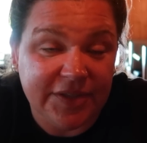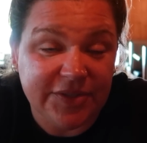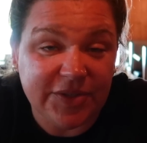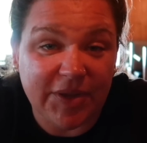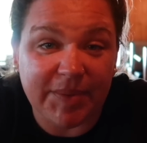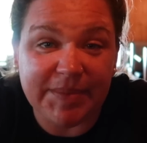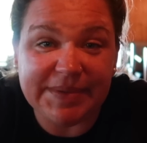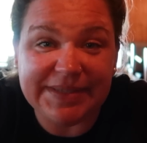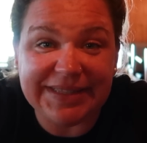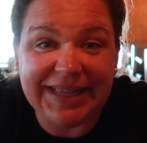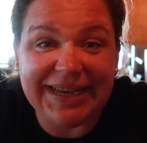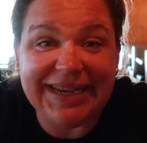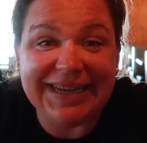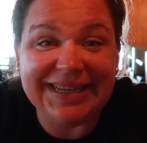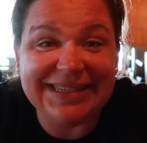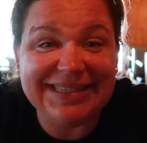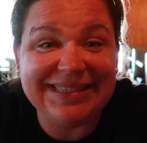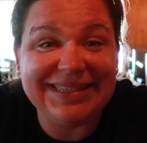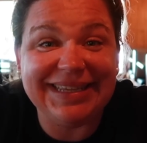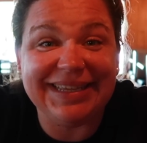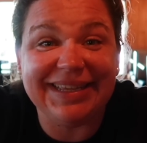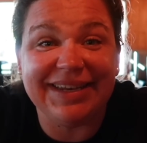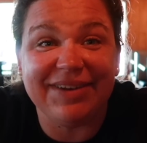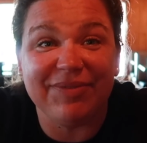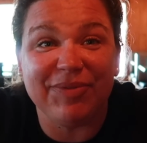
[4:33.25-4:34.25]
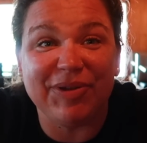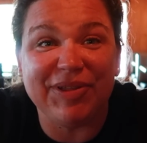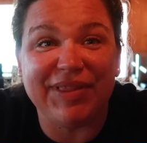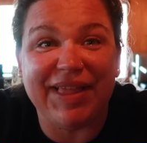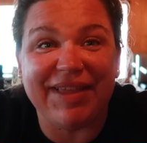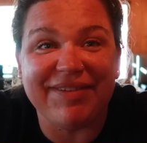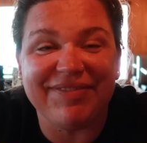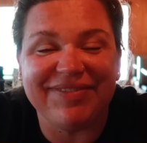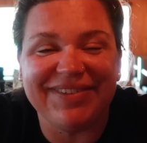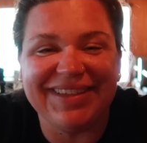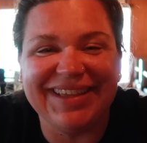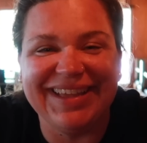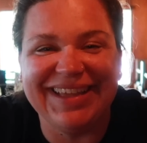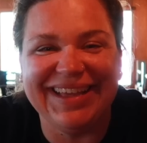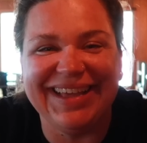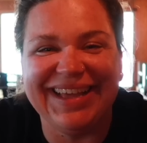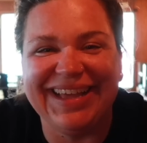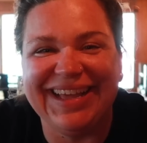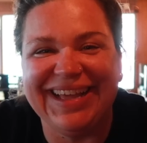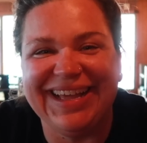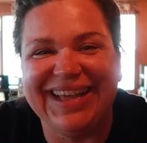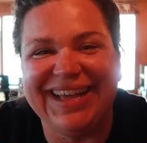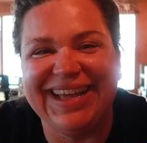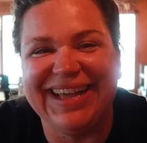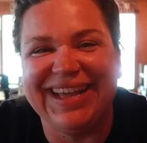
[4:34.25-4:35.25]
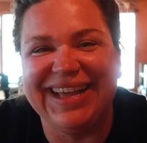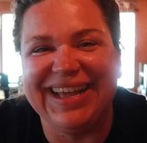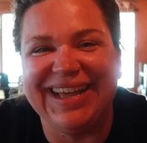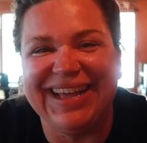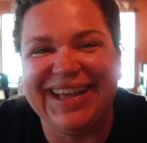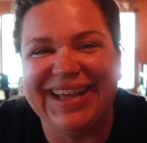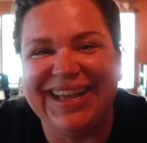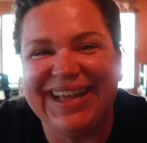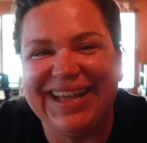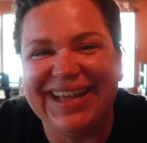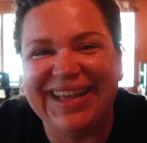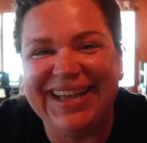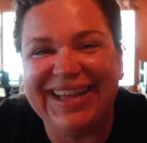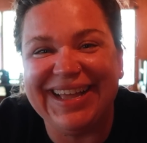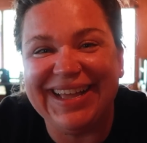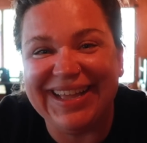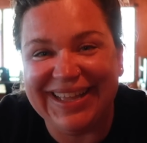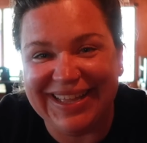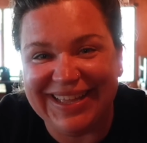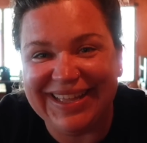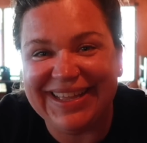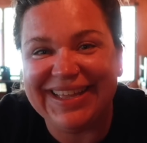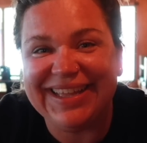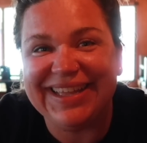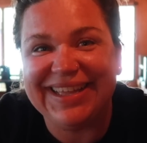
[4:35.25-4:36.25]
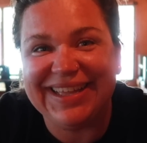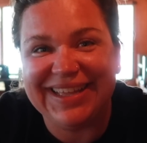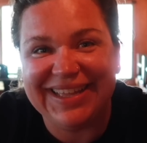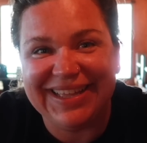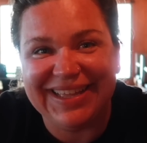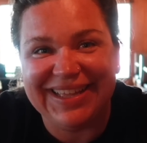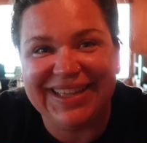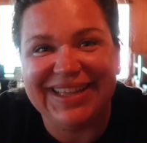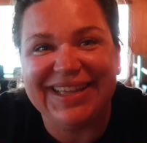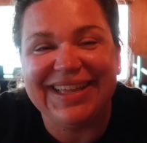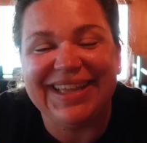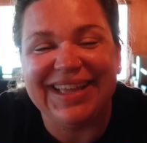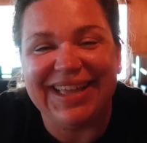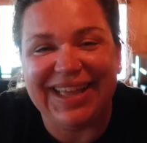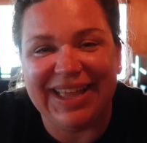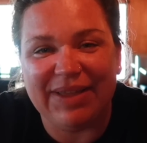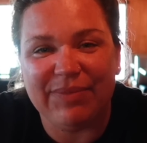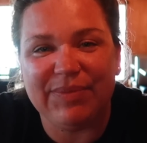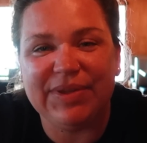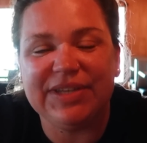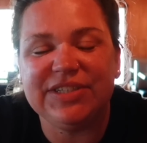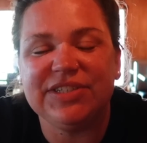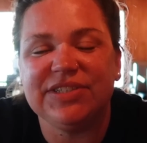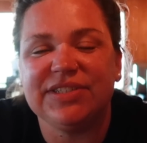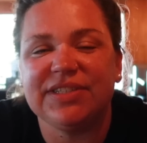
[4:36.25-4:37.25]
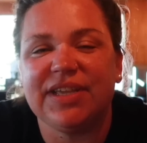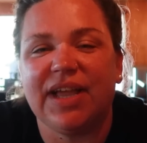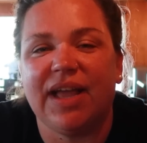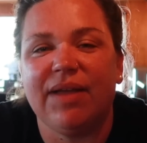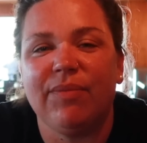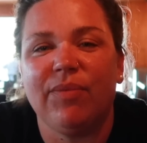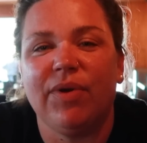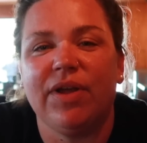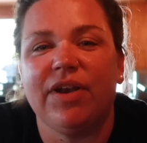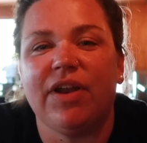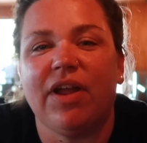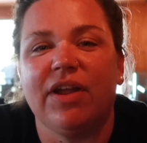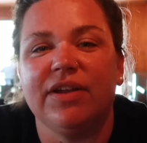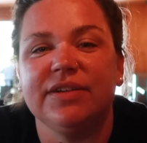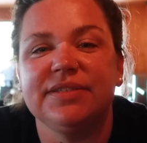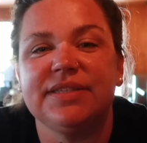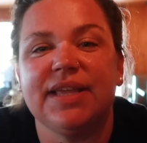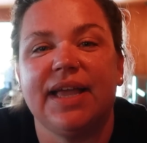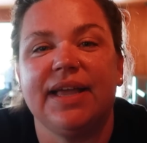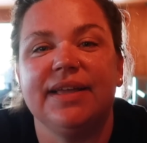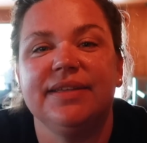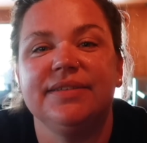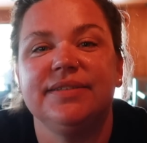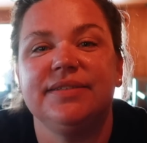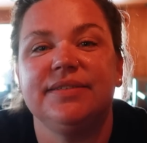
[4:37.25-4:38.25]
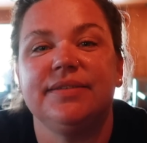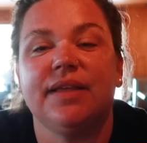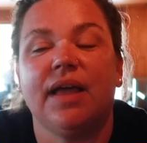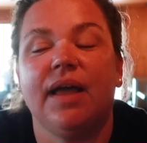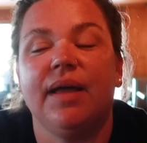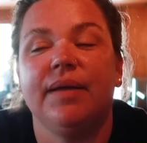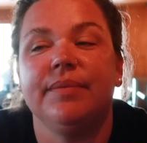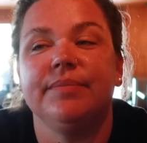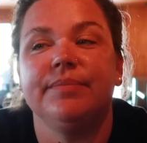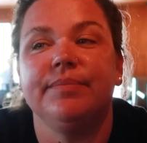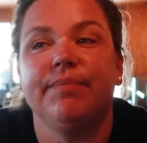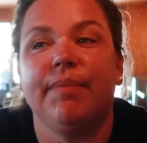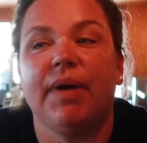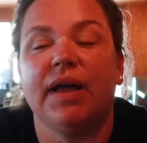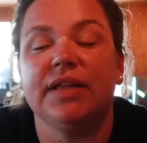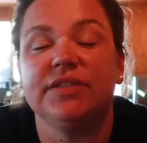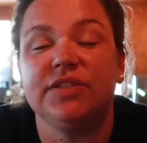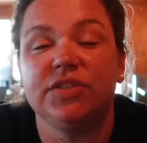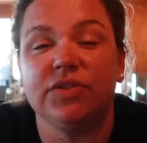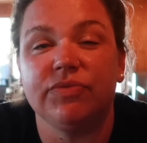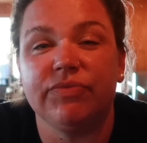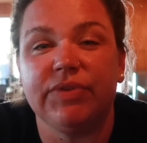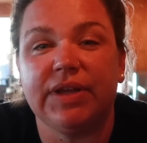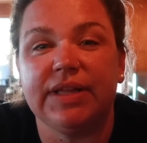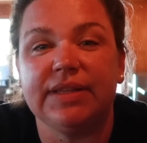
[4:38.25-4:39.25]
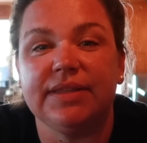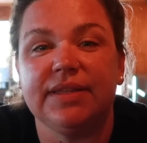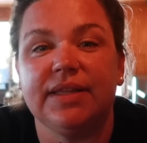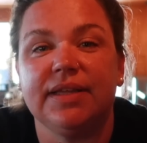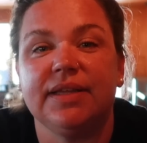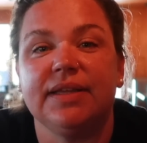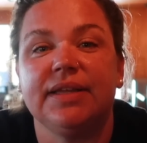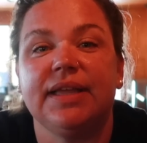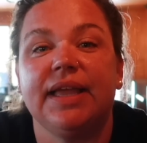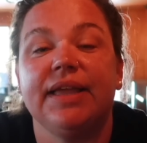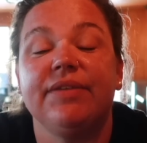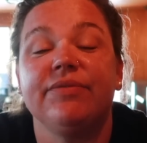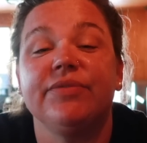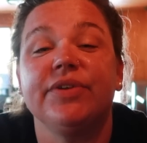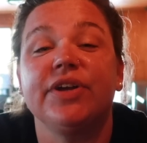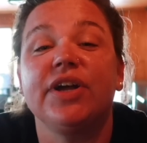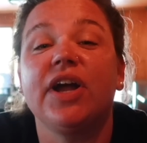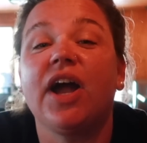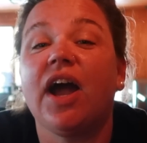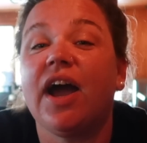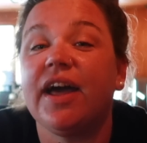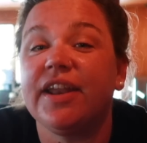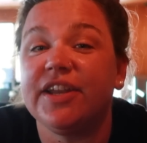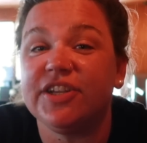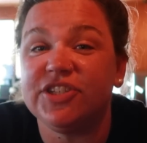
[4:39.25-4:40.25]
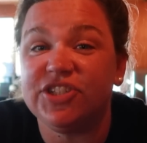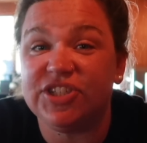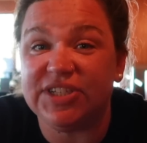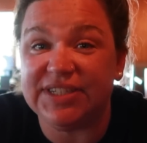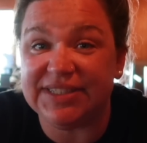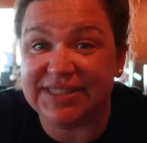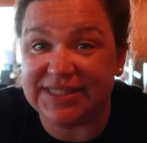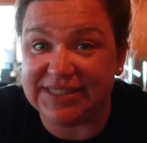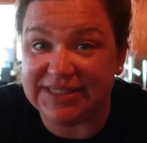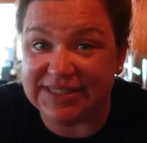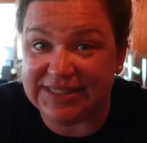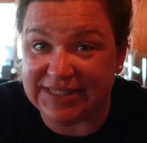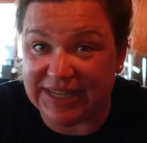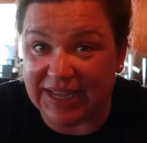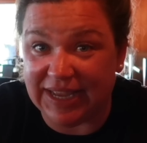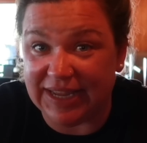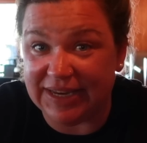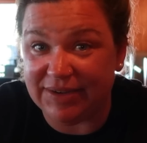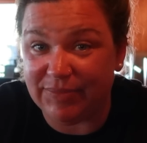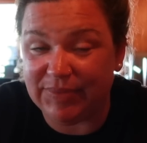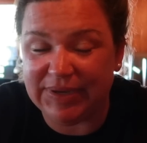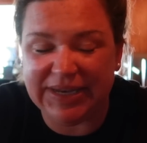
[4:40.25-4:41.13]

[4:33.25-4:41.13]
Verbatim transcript: So we're excited to see it in real life. We're like, perfect. We can share that. And we just got one. Ours has mozzarella and ricotta cheese inside.